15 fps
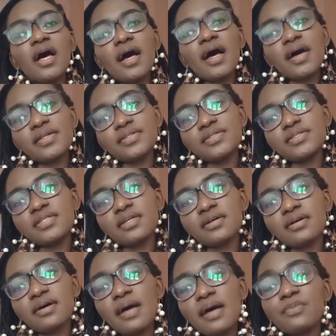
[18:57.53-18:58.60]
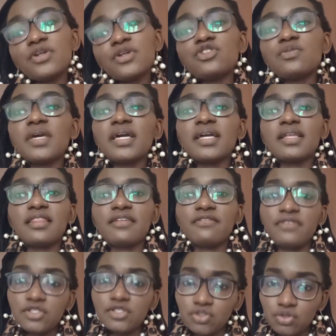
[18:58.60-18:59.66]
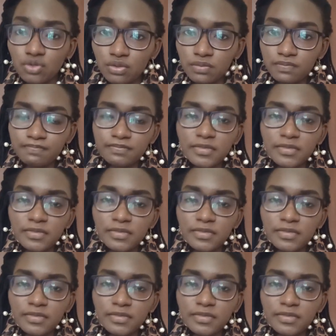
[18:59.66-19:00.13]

And I'm going to make another video,